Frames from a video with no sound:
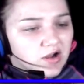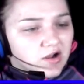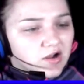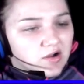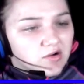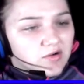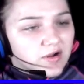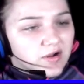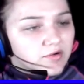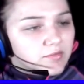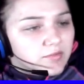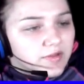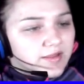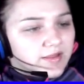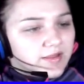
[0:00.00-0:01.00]
Oh, I
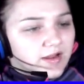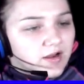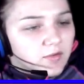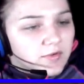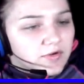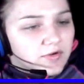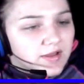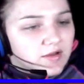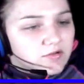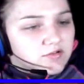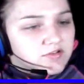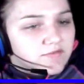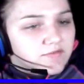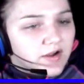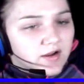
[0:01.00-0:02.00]
don't really care about a
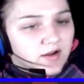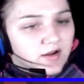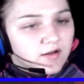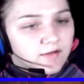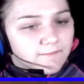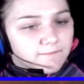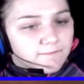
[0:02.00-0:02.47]
house fire.